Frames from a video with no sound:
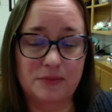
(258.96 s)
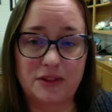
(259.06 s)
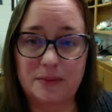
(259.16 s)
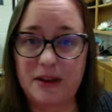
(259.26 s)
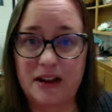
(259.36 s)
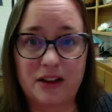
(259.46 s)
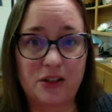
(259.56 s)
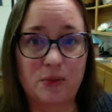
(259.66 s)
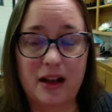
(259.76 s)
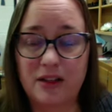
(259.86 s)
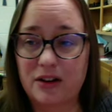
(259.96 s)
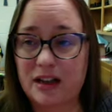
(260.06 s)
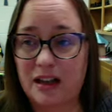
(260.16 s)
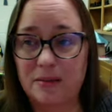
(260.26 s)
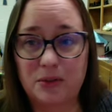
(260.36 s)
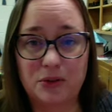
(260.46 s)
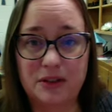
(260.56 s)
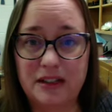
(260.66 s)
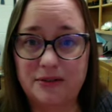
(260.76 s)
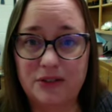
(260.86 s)
Depending on the weather, come
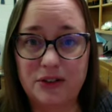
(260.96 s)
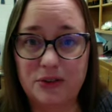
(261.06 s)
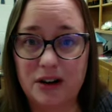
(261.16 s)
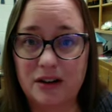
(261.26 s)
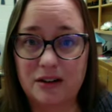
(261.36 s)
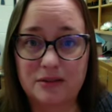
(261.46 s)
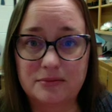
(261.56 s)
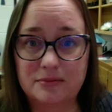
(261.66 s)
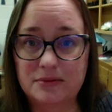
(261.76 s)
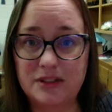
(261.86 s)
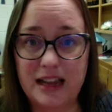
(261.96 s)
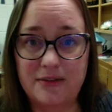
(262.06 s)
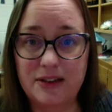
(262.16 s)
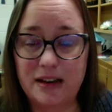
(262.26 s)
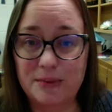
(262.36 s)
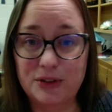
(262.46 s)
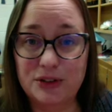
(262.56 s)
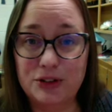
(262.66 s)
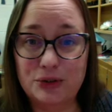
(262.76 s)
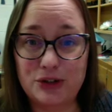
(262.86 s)
only if you are safe and able to
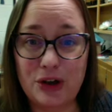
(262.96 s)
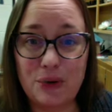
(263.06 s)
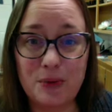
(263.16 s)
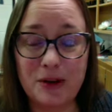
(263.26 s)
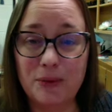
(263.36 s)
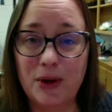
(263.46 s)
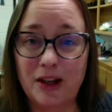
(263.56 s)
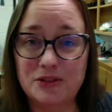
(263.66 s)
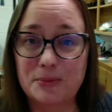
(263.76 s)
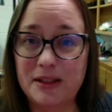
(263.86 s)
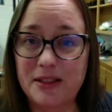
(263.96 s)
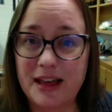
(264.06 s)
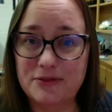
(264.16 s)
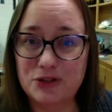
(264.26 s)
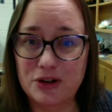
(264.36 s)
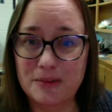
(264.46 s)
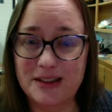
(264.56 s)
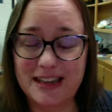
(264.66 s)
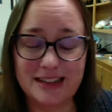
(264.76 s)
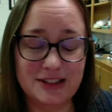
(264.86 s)
do so. We will also be live
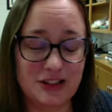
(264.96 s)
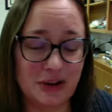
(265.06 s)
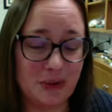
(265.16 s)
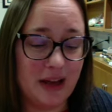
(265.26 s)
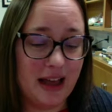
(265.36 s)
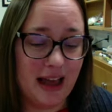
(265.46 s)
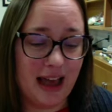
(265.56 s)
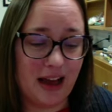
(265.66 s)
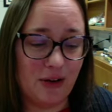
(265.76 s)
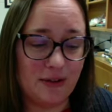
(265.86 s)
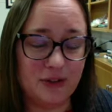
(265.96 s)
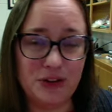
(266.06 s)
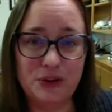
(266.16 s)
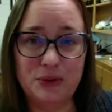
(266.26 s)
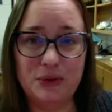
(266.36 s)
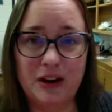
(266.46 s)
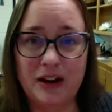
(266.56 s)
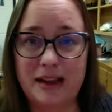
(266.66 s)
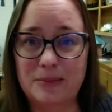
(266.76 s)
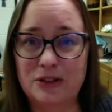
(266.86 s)
streaming it. So however you are
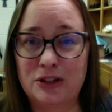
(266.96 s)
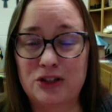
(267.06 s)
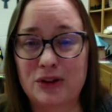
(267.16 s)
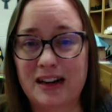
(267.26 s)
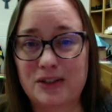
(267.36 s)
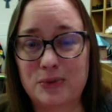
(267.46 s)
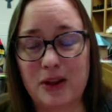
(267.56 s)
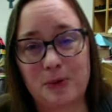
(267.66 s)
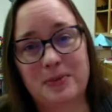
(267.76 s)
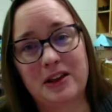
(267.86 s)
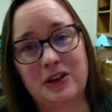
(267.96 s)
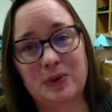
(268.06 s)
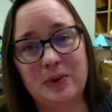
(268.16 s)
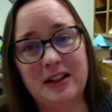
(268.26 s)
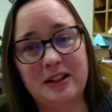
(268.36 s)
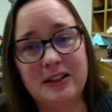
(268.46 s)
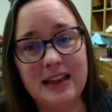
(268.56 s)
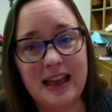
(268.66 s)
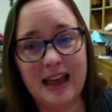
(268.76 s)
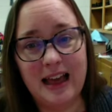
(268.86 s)
able to join us, we hope that you will.
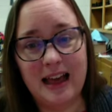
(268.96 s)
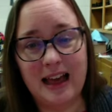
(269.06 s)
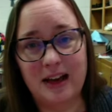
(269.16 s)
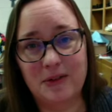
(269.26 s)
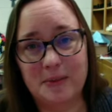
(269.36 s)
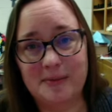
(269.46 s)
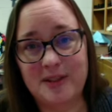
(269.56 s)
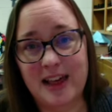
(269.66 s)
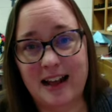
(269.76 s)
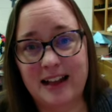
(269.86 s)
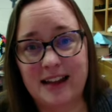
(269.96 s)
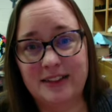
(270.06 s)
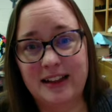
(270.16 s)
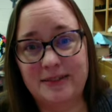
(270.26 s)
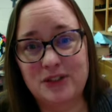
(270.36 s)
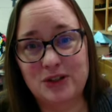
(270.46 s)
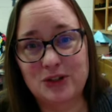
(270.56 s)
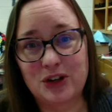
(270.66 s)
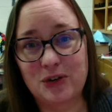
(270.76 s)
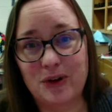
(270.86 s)
Remember that God loves you,
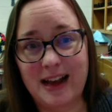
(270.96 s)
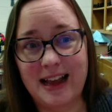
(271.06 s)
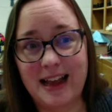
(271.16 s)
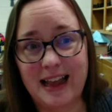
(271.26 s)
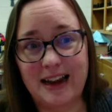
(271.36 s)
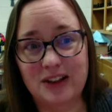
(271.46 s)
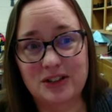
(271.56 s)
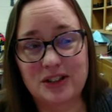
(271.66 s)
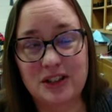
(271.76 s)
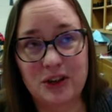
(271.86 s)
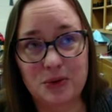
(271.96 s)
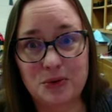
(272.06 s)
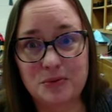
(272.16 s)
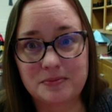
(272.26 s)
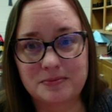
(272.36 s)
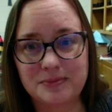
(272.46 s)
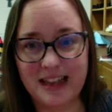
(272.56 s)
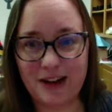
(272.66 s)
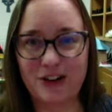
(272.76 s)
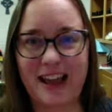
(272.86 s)
so do I, and I'll see you
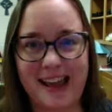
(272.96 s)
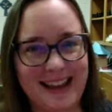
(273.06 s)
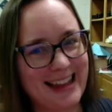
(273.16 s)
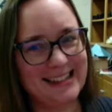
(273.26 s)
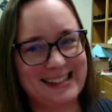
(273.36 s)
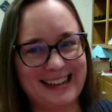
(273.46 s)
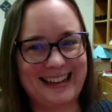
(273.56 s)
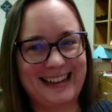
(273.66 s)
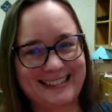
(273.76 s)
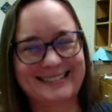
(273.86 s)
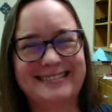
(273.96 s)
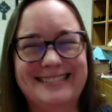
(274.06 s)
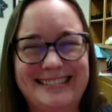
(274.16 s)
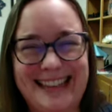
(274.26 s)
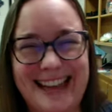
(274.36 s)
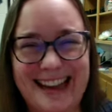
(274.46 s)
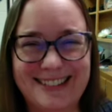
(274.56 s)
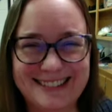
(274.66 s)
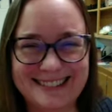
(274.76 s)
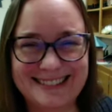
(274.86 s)
Saturday and Sunday. Take care.